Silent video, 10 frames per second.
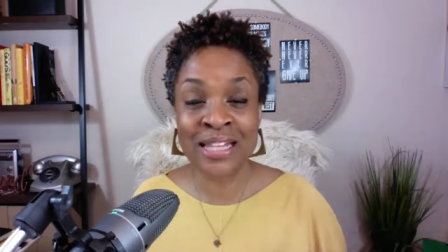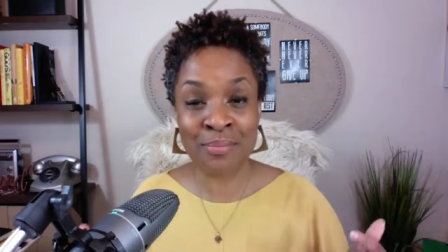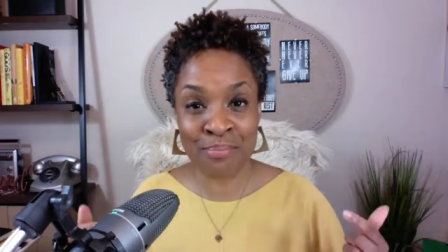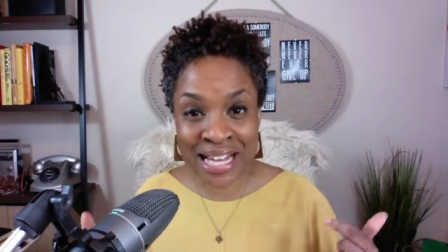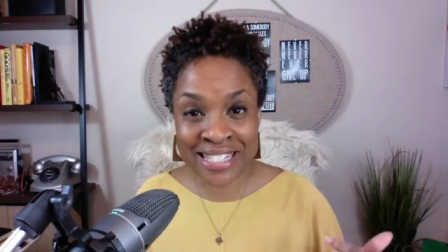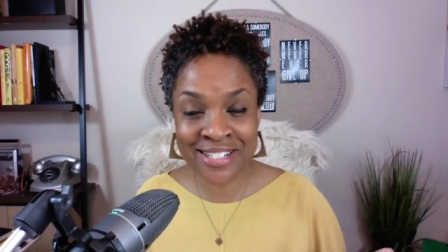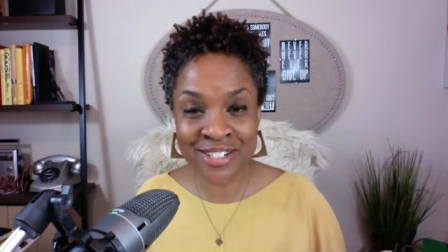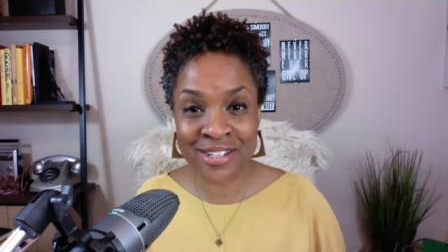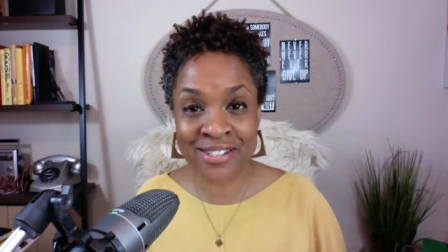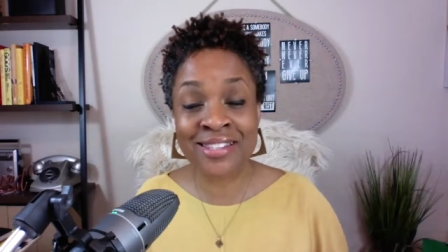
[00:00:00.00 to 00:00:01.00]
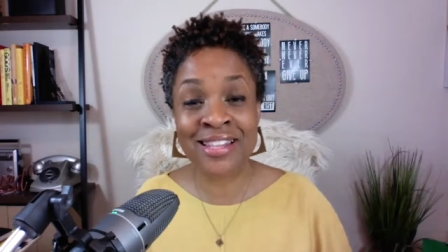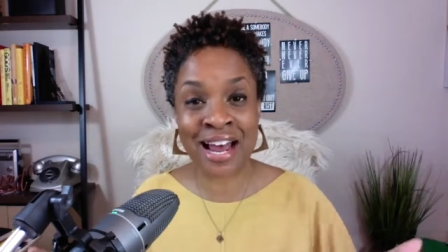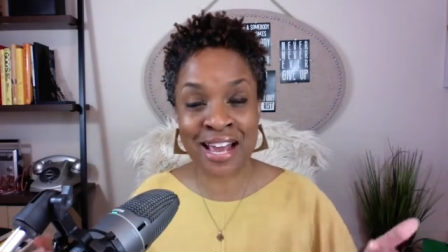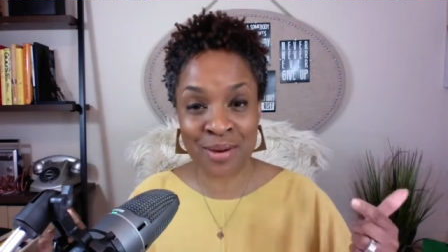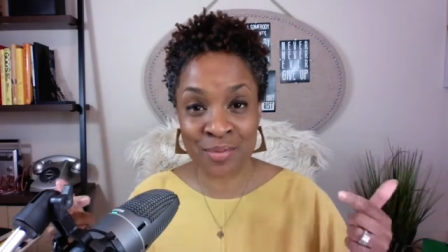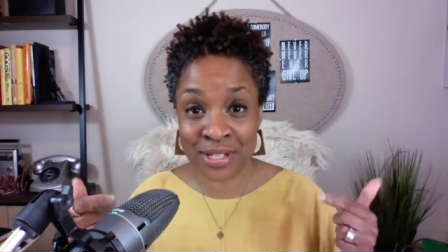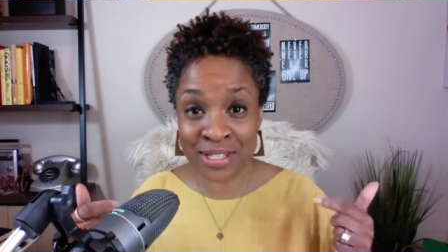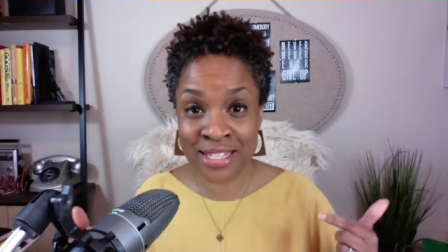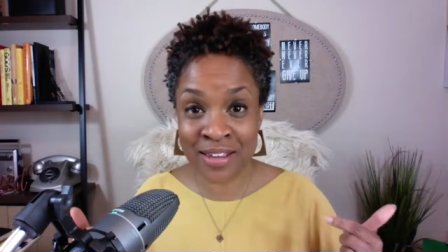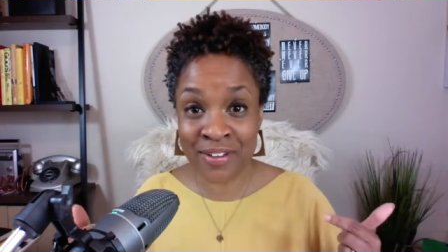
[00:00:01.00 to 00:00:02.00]
the messages that I am
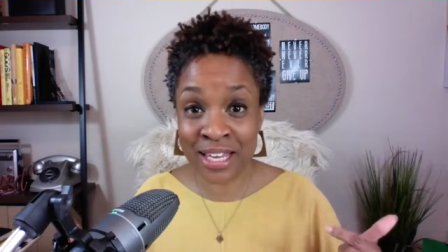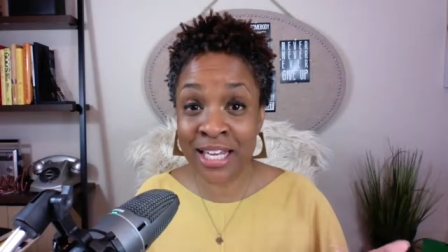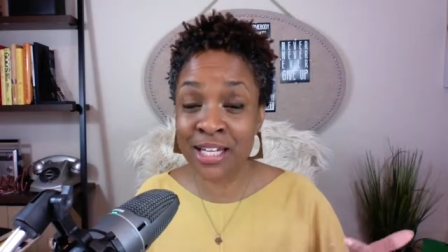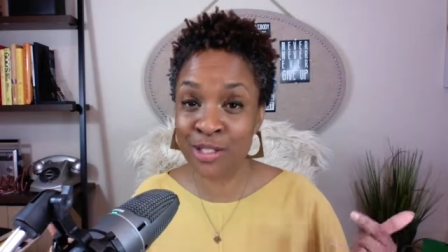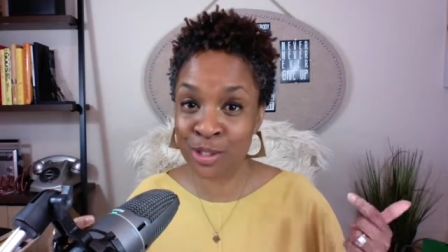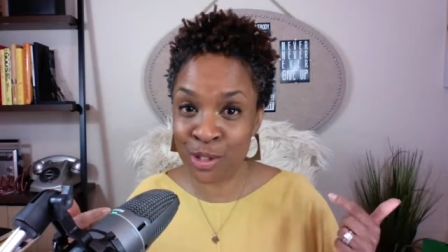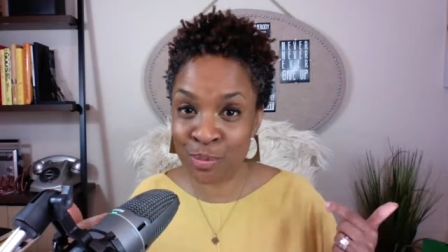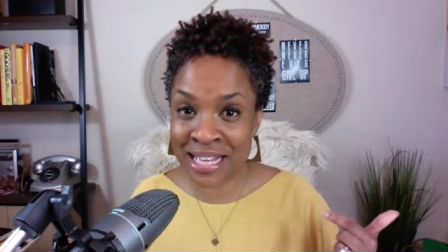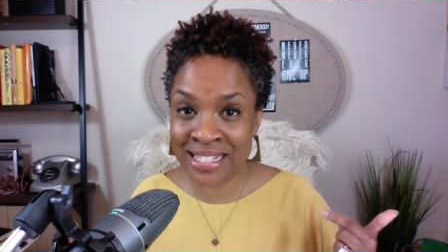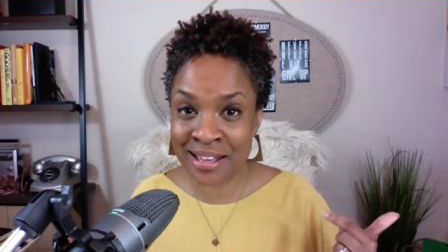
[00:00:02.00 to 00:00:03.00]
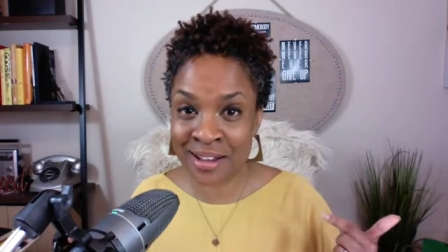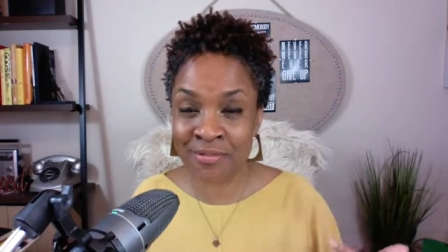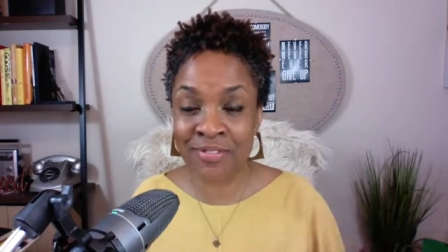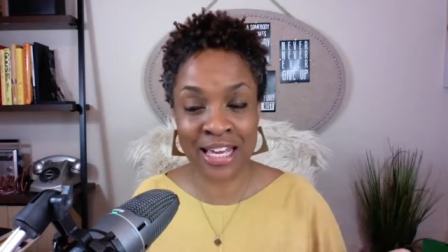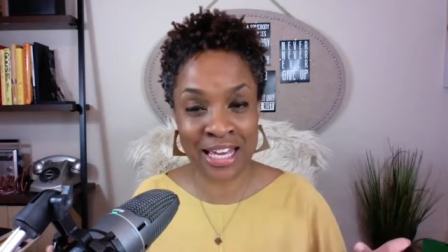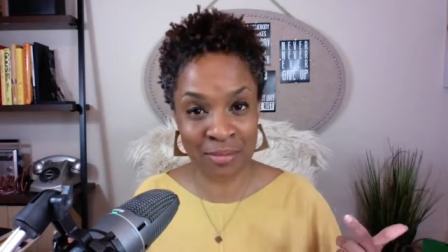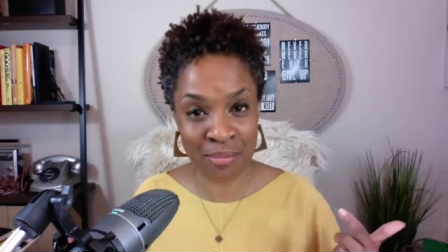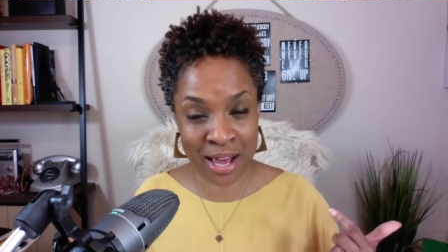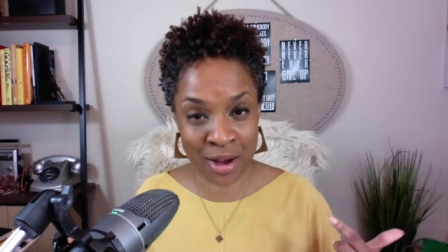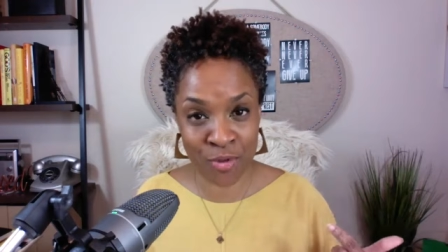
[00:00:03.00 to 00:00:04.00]
receiving to myself in
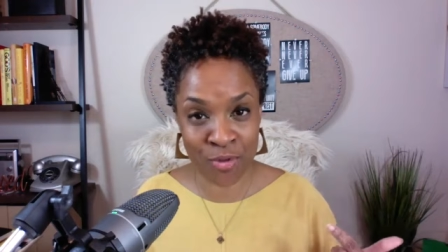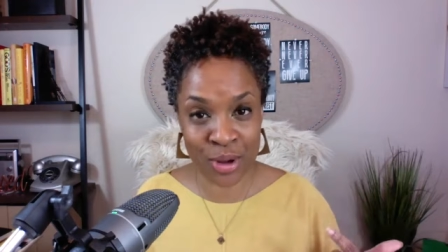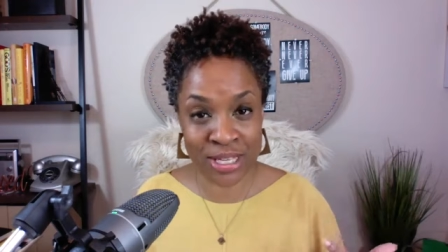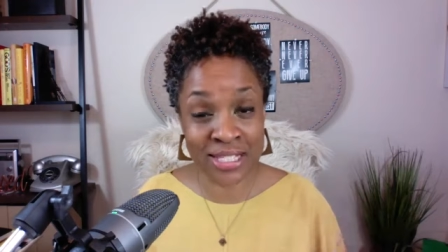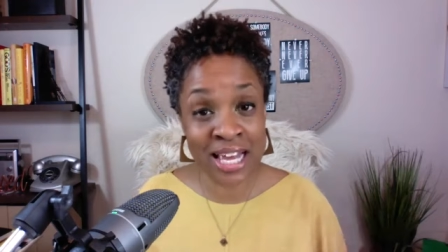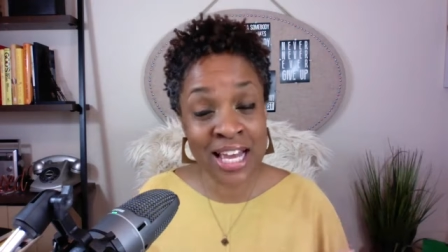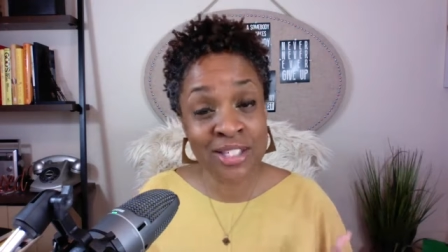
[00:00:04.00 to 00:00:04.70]
my own voice.